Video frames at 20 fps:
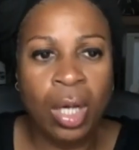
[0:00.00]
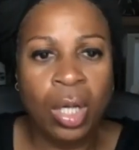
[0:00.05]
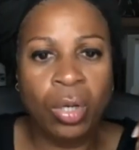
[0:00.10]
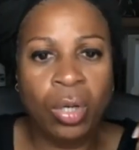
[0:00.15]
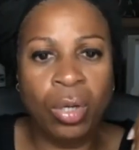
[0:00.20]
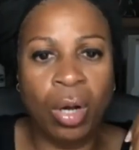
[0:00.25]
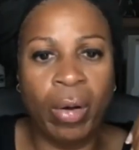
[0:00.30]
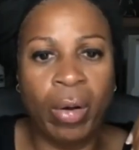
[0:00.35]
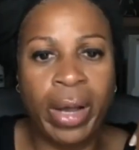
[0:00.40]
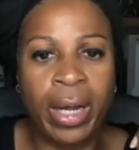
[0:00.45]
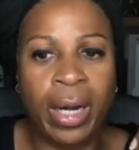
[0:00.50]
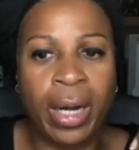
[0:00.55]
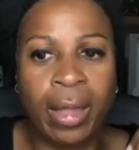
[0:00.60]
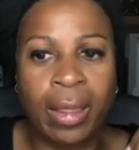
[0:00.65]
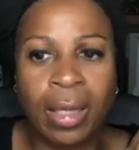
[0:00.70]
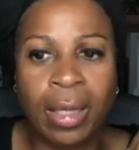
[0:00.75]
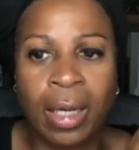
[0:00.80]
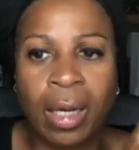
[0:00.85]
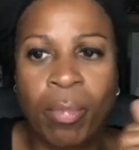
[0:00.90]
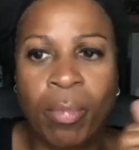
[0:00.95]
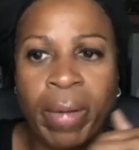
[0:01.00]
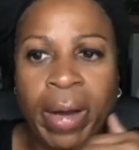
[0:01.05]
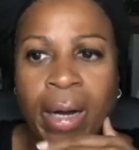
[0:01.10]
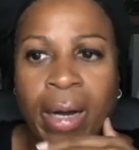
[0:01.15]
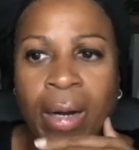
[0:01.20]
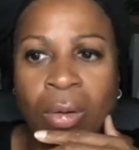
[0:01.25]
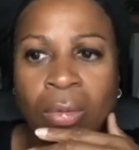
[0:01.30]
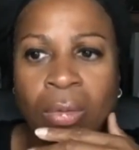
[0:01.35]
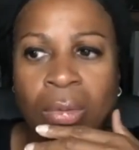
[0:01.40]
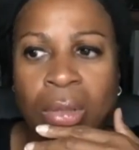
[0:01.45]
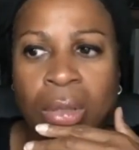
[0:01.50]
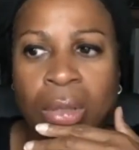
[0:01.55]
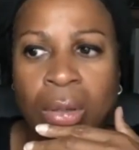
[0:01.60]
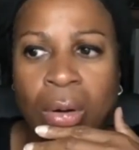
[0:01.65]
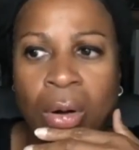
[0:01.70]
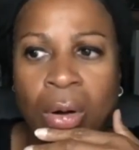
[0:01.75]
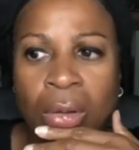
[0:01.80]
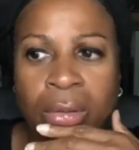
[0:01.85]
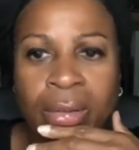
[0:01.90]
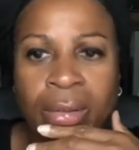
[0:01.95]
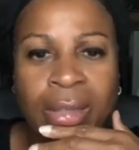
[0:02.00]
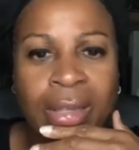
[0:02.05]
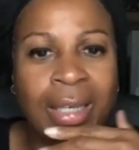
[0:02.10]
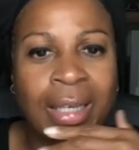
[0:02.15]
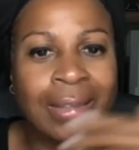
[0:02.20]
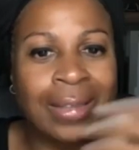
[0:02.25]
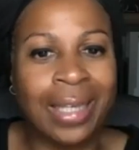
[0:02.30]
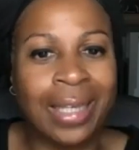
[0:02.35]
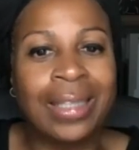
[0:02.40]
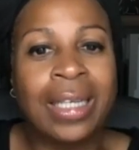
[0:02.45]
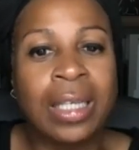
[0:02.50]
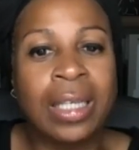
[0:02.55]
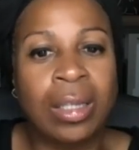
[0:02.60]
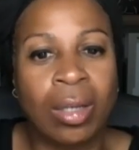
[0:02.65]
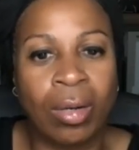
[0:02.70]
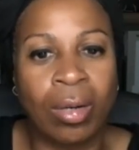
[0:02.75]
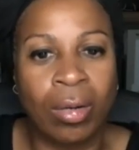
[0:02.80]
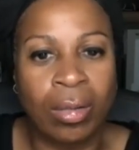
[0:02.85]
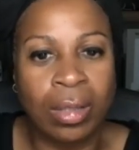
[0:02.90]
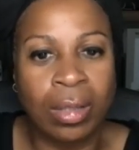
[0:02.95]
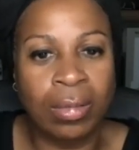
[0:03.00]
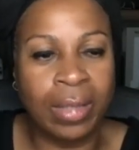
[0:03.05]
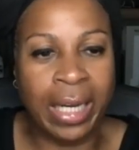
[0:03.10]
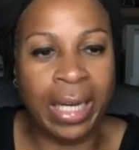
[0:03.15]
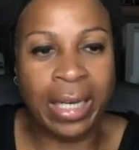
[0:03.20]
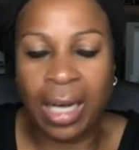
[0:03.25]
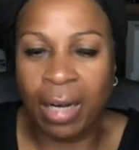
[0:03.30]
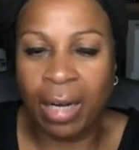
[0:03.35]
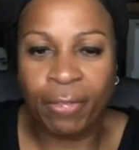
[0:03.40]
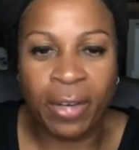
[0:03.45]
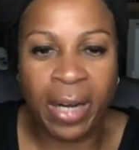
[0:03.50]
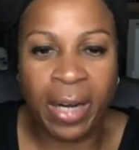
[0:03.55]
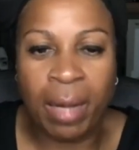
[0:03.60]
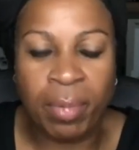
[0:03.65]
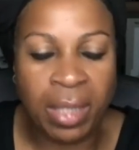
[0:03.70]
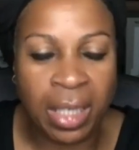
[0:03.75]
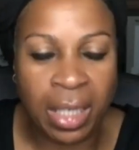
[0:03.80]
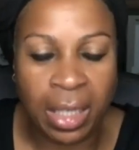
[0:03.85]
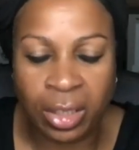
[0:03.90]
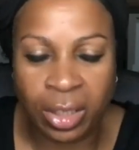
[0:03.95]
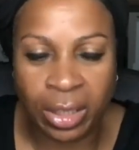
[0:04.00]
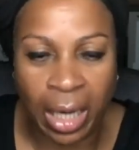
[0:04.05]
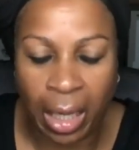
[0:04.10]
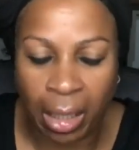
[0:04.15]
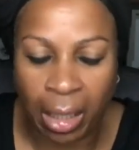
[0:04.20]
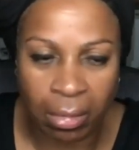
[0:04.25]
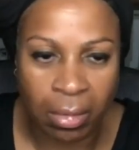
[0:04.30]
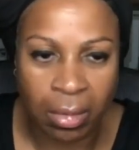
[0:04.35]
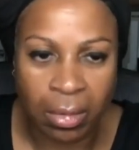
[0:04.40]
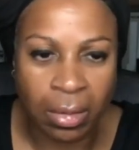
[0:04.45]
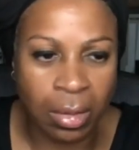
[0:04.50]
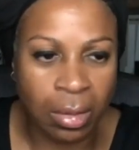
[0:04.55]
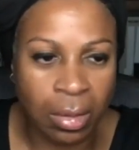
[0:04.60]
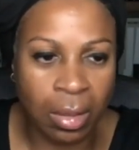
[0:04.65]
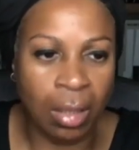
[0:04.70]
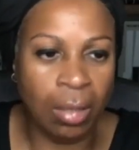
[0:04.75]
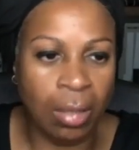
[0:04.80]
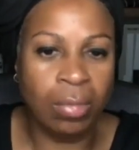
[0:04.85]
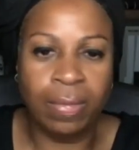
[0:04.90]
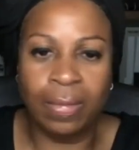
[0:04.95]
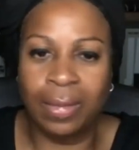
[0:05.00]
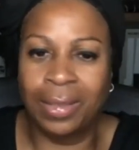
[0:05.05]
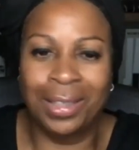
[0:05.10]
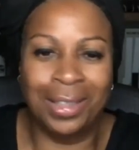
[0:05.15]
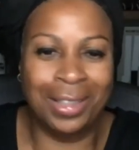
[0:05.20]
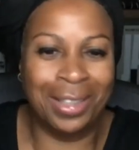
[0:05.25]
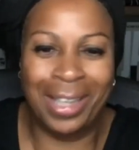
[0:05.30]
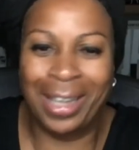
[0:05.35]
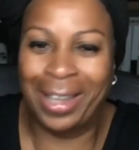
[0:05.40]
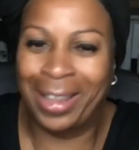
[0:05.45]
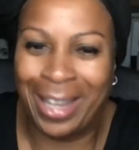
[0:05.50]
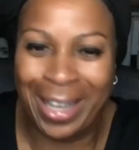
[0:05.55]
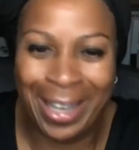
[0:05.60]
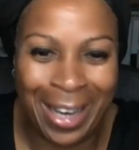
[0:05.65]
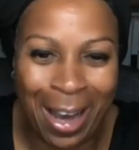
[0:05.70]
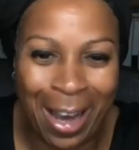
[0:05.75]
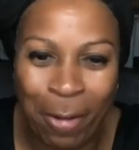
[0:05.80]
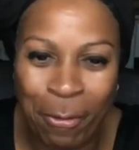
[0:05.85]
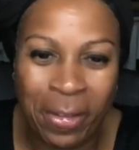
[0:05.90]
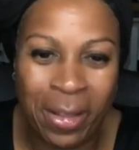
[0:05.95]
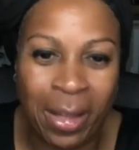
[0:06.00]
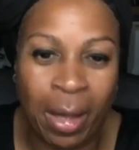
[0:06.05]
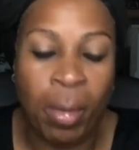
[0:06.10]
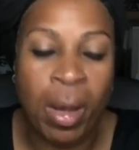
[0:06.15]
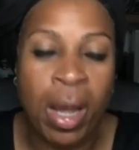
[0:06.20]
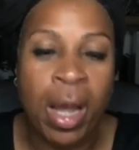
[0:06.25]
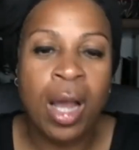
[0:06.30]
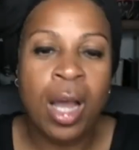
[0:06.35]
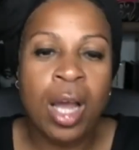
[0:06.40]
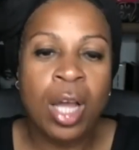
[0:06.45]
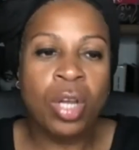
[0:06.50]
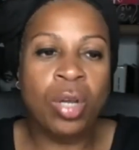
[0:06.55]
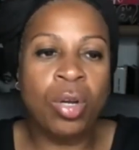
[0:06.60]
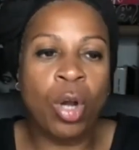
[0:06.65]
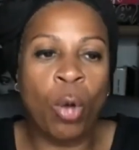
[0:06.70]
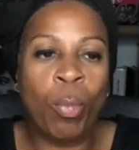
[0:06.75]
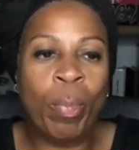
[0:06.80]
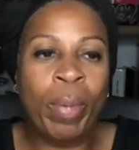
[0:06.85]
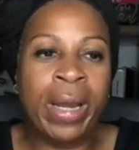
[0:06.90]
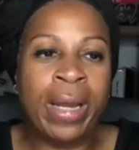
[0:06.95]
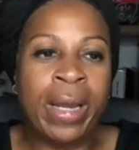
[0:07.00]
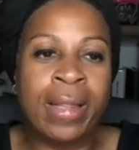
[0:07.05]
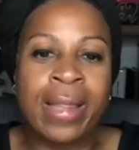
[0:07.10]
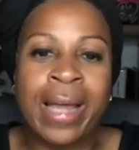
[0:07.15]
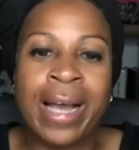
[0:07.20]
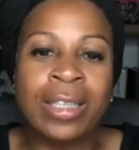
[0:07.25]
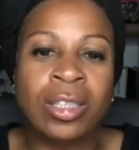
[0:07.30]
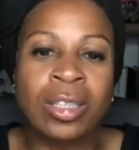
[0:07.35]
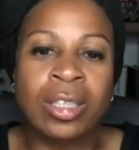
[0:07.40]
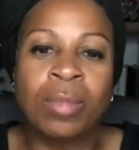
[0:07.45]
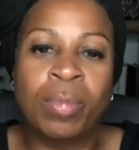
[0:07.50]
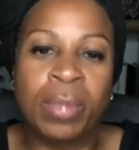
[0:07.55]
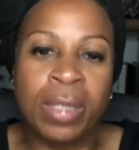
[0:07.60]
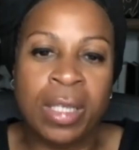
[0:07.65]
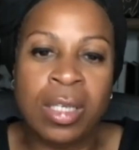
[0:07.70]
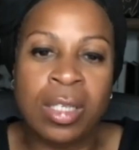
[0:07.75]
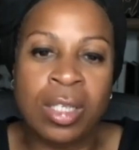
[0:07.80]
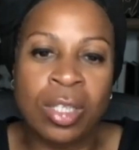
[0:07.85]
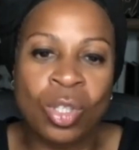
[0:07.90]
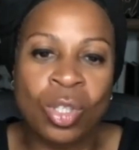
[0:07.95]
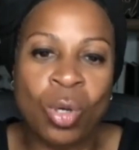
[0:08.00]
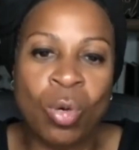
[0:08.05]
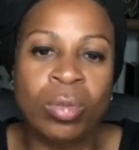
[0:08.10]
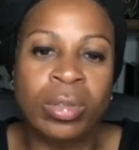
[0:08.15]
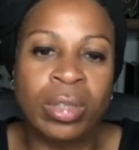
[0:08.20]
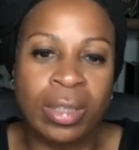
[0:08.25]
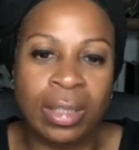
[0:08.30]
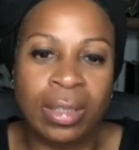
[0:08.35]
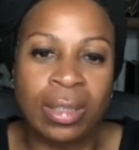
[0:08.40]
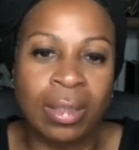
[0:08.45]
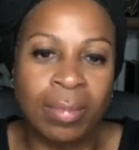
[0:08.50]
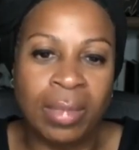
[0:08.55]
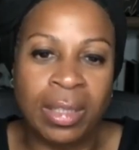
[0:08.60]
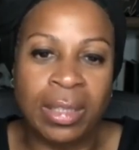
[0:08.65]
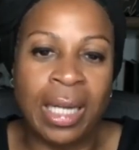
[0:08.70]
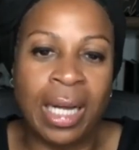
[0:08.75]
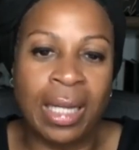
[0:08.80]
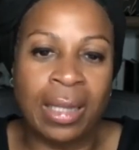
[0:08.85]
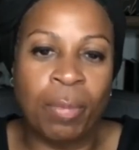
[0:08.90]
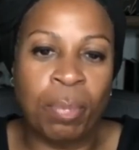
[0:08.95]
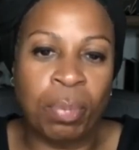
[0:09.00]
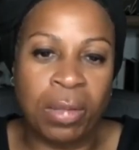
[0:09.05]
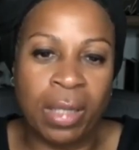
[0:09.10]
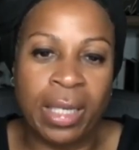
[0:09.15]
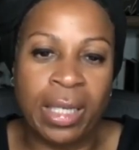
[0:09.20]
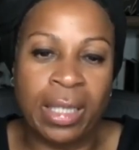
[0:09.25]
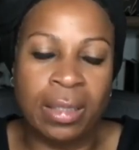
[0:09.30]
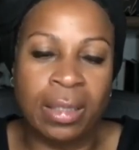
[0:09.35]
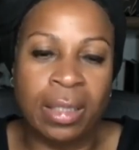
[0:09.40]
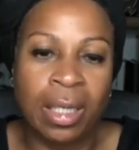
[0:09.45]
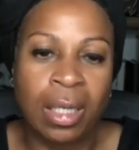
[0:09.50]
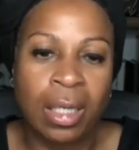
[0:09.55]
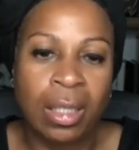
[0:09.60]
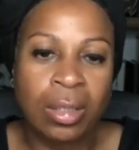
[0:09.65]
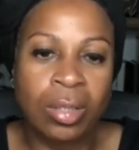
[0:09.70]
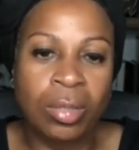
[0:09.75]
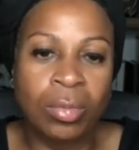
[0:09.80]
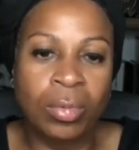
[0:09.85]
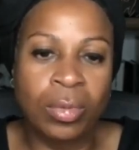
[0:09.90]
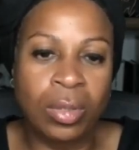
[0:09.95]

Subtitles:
And I think about all the things I didn't learn. And thank God for Ebony and Jet, thank God for them, but that shouldn't, the school system is not the place to